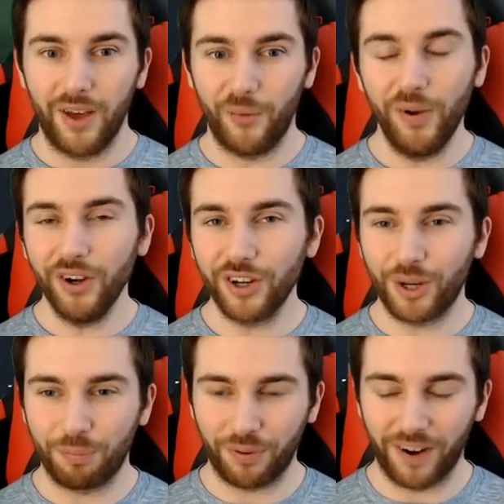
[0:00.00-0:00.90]
We have got a
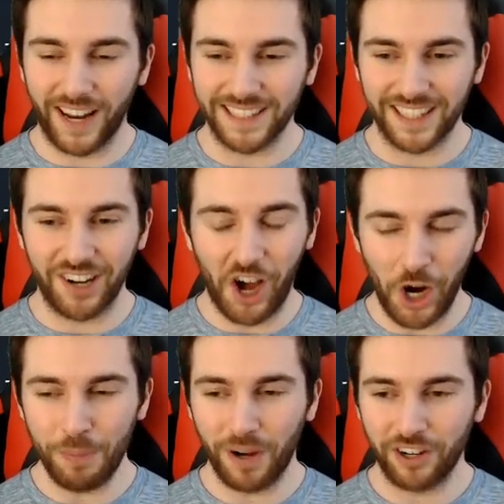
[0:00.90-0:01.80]
good price, and I
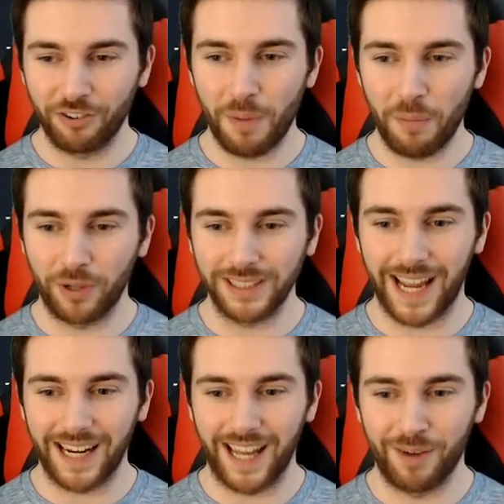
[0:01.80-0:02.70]
hope I can remember
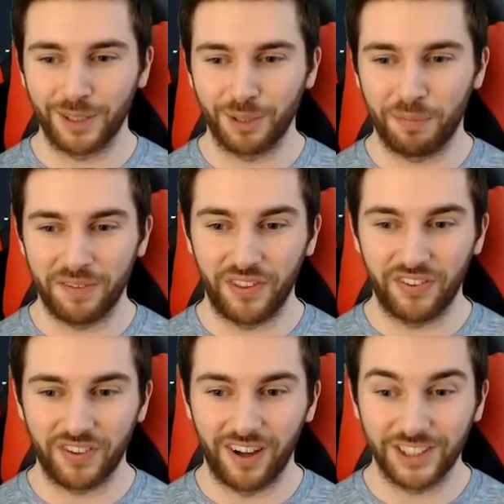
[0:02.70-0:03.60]
exactly how much I paid for
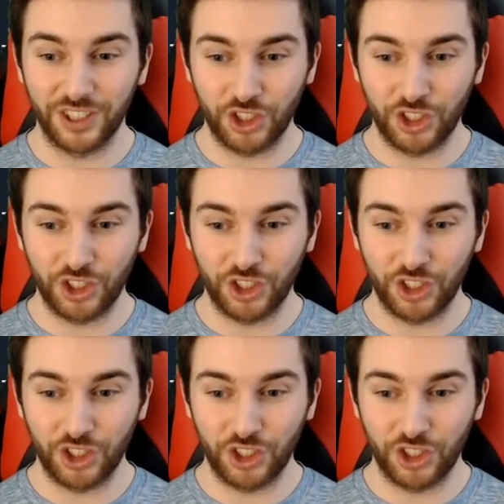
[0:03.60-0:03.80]
these cards.